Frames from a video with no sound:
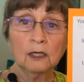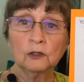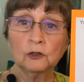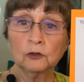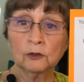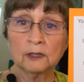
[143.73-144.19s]

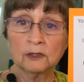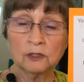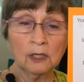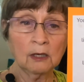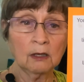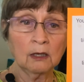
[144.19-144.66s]
You can
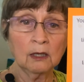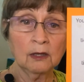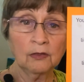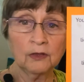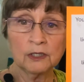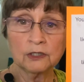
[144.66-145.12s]
tell
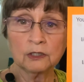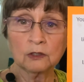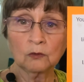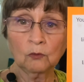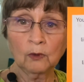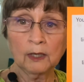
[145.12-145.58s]
this is
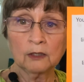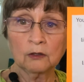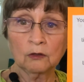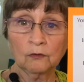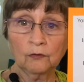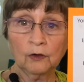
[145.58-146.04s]
a
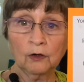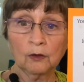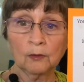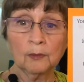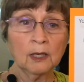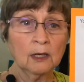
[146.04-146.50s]
regular
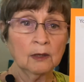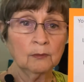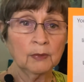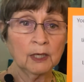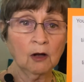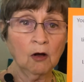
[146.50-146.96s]
verb
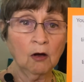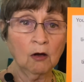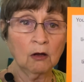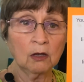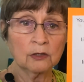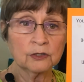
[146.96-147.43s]

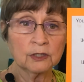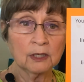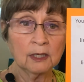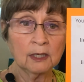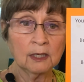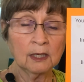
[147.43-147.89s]
because
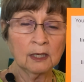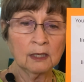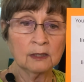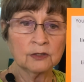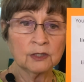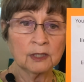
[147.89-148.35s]
it
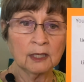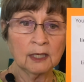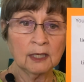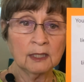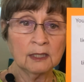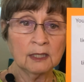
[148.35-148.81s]
ends in
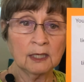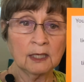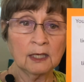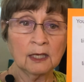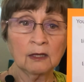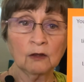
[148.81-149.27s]
ed
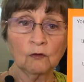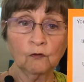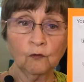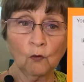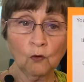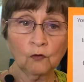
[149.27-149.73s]
in the
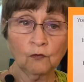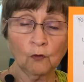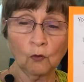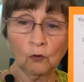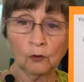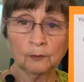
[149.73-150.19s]
fourth
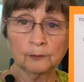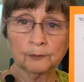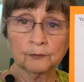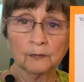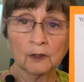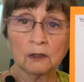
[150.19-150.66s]
form,
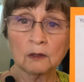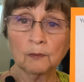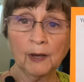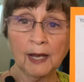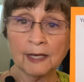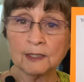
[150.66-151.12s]
the
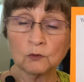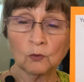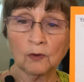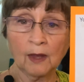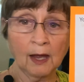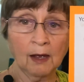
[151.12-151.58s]
past
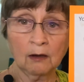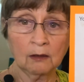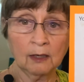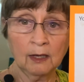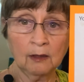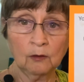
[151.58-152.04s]

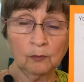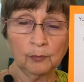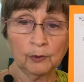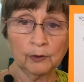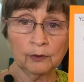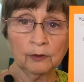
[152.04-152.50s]
without a
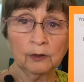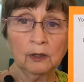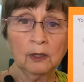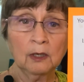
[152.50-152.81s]
helper,